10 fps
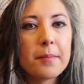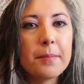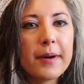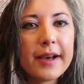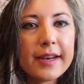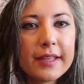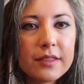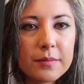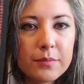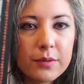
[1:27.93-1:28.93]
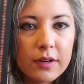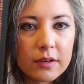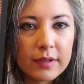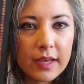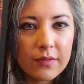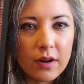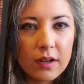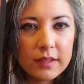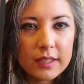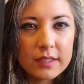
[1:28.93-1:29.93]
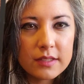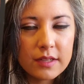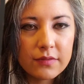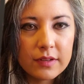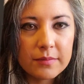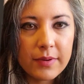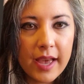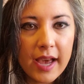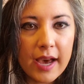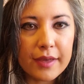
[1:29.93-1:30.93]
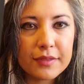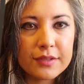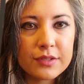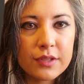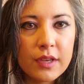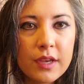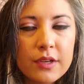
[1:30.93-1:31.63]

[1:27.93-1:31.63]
but in the book, we have all these different paths